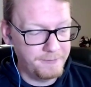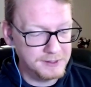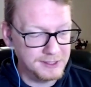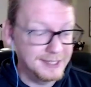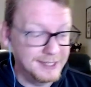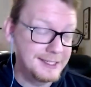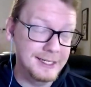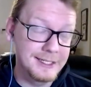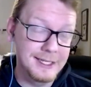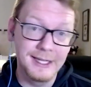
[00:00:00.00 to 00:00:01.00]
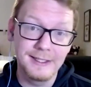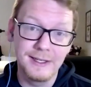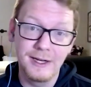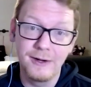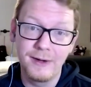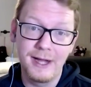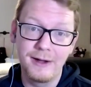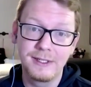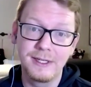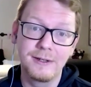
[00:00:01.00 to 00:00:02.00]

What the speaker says: folks listening to this know how